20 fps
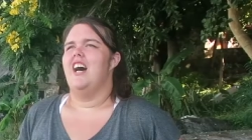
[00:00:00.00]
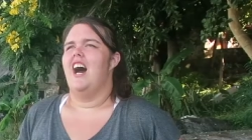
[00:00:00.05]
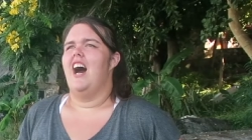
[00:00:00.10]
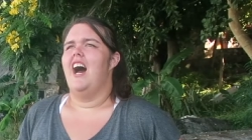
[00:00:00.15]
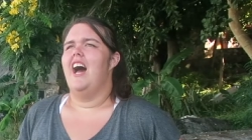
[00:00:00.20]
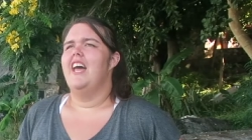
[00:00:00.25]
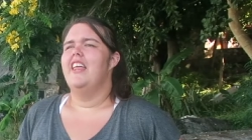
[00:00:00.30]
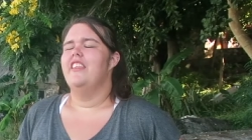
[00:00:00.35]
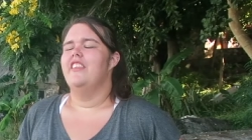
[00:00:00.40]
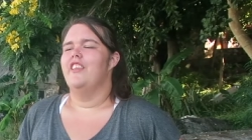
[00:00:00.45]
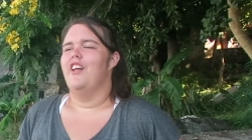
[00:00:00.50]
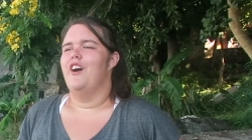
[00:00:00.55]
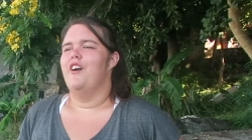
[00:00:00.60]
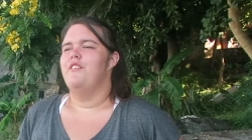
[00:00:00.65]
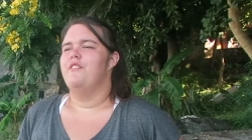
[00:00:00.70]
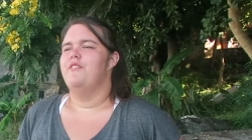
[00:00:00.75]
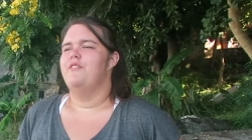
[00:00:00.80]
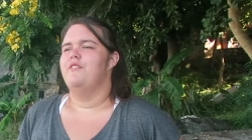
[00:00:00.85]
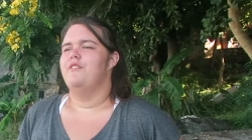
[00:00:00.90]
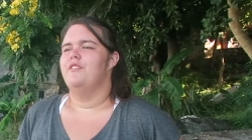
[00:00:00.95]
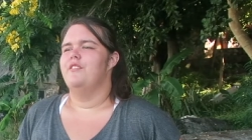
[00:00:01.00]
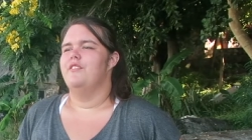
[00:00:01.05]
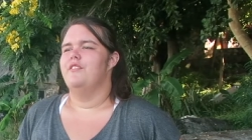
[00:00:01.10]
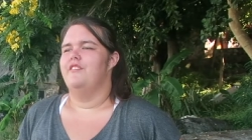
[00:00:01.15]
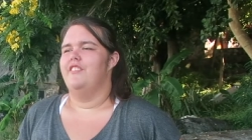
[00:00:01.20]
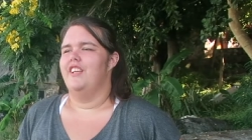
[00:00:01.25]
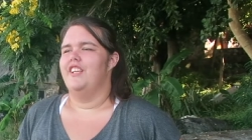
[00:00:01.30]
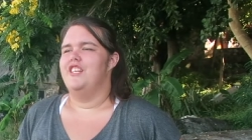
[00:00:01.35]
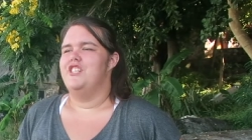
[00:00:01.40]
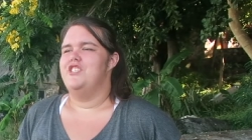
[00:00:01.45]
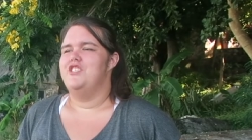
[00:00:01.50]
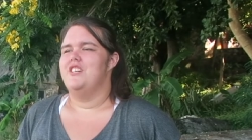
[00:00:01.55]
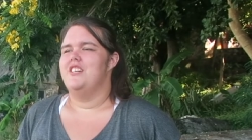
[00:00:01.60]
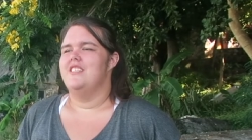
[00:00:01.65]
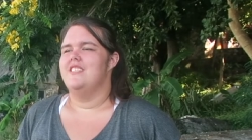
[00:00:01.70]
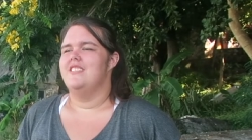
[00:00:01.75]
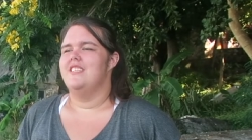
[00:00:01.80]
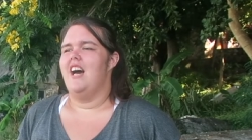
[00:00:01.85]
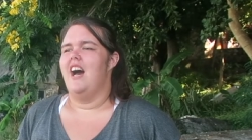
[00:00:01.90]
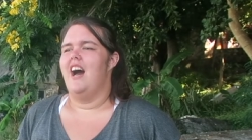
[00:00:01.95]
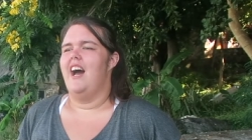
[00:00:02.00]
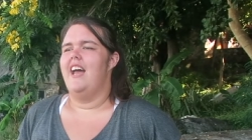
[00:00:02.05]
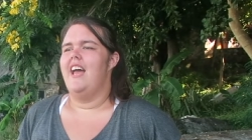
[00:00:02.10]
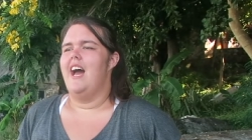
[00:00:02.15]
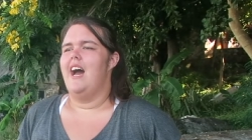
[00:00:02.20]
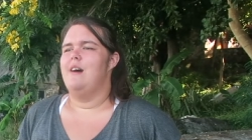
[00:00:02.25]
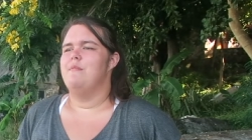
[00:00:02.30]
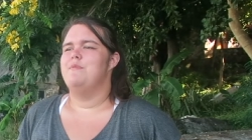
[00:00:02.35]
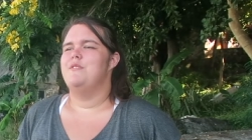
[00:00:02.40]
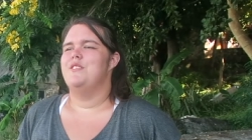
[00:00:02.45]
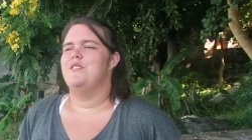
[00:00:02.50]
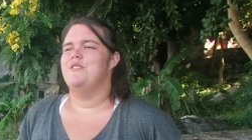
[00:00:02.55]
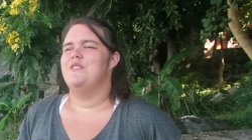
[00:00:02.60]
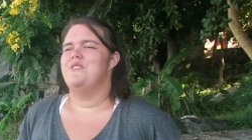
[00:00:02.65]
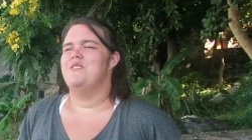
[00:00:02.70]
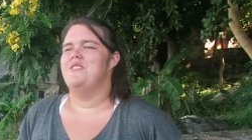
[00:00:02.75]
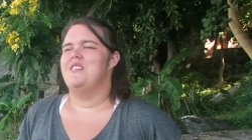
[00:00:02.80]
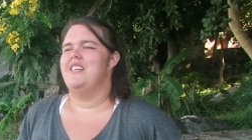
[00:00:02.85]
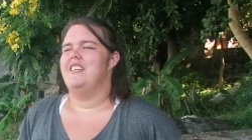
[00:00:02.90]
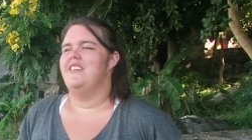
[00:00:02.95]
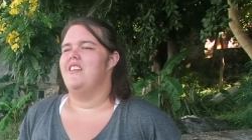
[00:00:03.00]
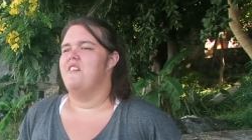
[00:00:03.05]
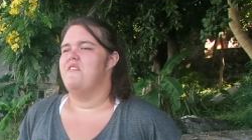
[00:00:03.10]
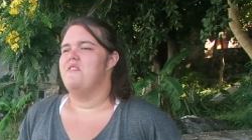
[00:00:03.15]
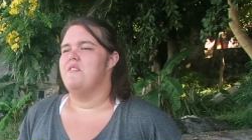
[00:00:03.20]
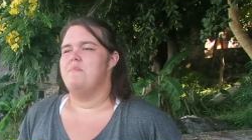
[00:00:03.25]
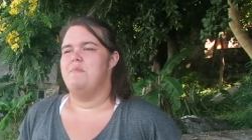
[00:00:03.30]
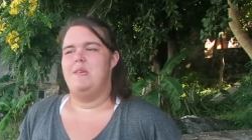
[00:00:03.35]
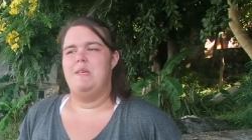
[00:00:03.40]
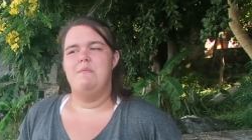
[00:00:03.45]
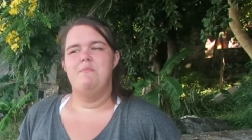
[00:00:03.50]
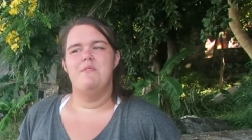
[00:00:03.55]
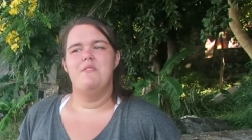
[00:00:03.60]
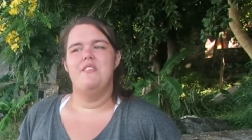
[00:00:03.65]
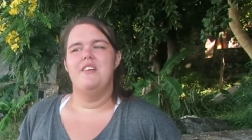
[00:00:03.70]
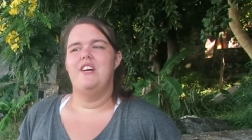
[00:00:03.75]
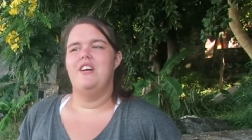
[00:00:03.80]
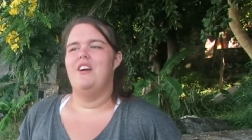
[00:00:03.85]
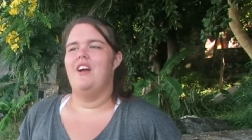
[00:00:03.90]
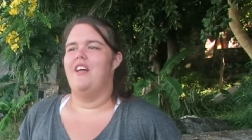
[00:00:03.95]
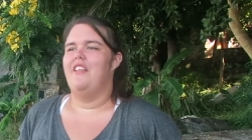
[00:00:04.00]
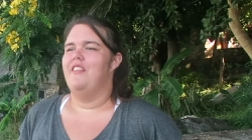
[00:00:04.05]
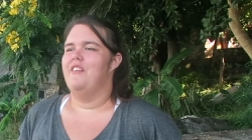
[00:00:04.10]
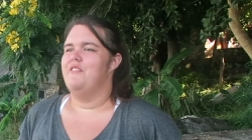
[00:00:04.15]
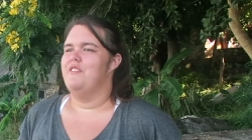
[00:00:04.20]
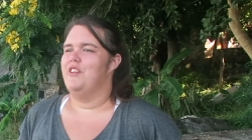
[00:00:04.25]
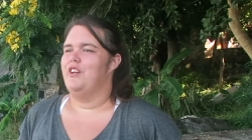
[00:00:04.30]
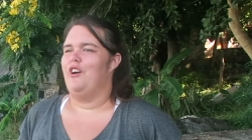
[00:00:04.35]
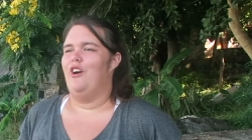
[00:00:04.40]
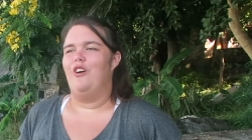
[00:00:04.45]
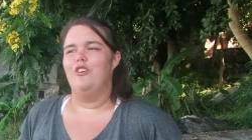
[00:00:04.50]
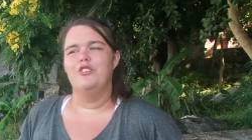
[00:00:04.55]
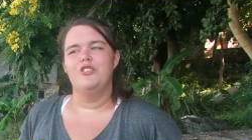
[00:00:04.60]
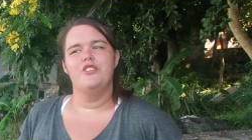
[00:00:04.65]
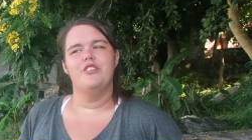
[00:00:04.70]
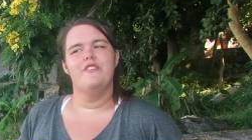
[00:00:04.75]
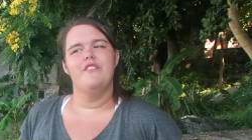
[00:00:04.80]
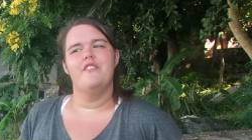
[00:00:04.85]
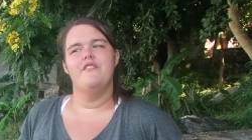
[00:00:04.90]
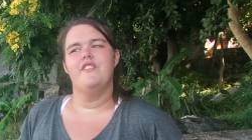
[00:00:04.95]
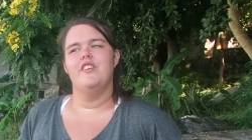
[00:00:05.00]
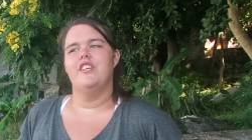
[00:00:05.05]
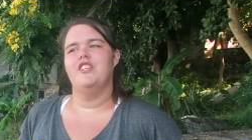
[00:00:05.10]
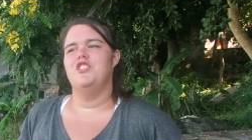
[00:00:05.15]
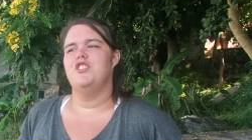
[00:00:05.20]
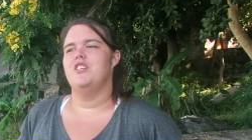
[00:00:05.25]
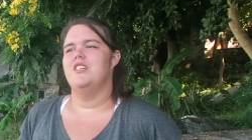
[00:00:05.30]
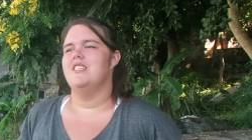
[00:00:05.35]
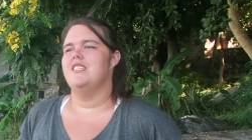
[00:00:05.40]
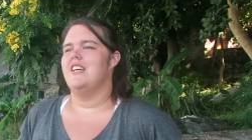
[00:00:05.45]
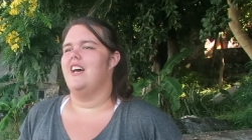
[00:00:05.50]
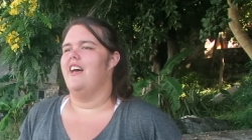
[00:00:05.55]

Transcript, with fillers: I love villages. I absolutely love the people there. I love the culture of the villages.